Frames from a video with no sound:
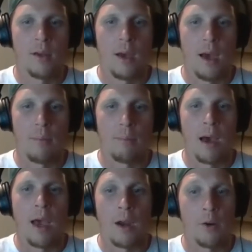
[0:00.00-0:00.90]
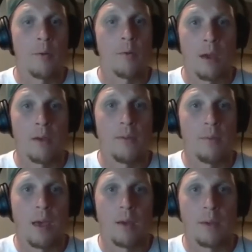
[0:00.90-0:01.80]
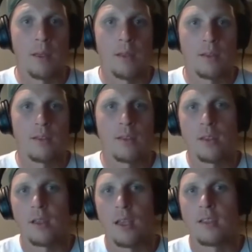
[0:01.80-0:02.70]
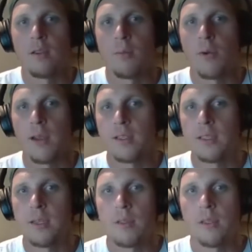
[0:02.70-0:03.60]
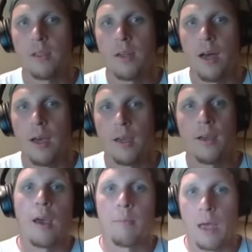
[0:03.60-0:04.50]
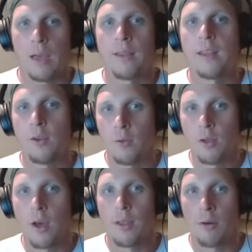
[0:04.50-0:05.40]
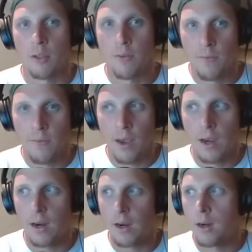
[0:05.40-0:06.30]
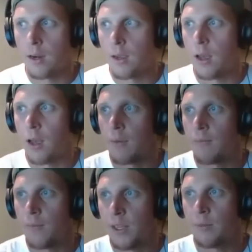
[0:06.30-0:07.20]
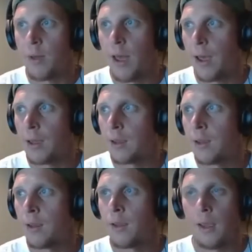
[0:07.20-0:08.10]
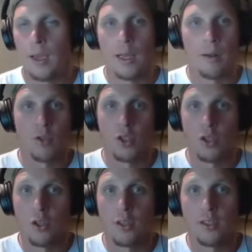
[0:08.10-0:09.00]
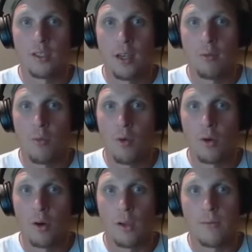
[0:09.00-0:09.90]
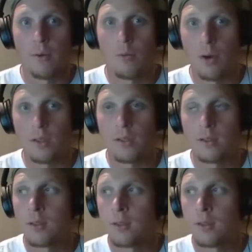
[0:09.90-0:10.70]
I remember my feedback being the price seemed a little high. I mean, I think you thought that was fair feedback, and I'm sure you could sell more if it was